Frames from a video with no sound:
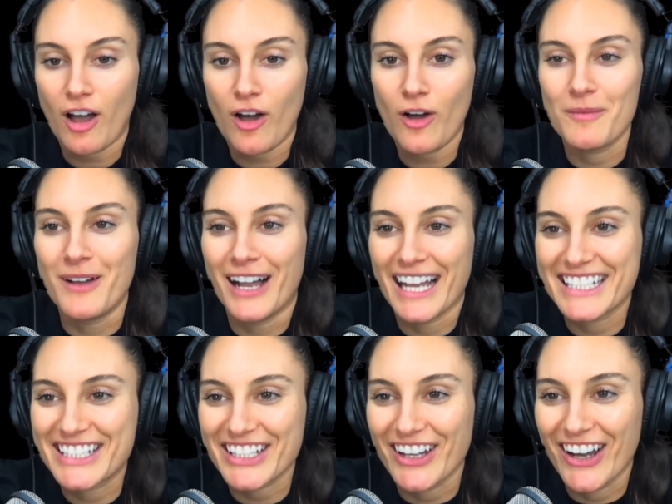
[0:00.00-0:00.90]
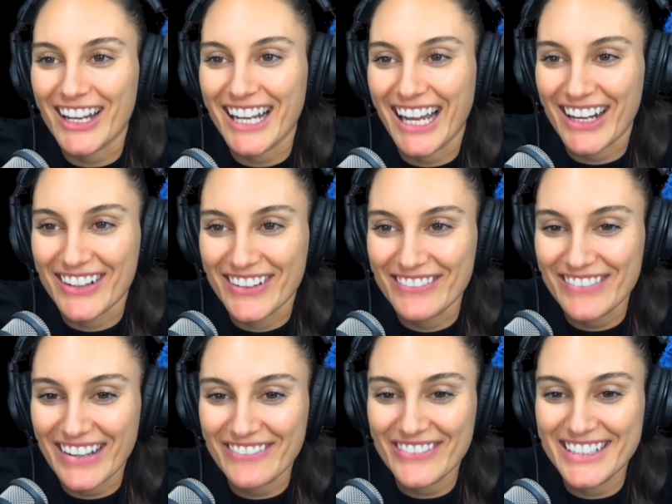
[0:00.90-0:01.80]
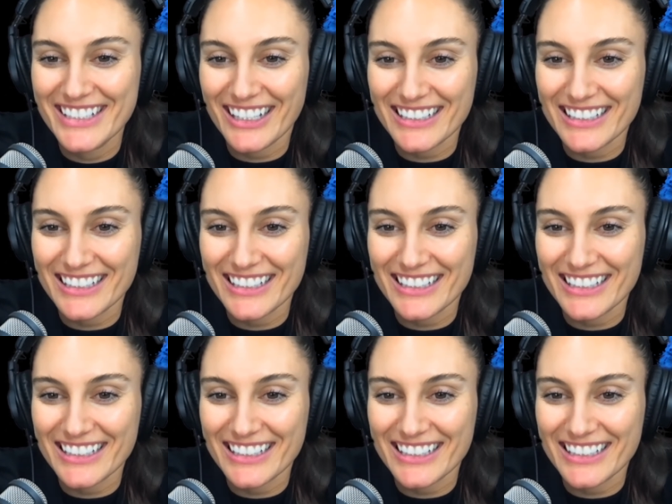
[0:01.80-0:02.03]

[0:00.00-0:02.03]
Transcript: Oh my in, uh, god! Uh, in I school, you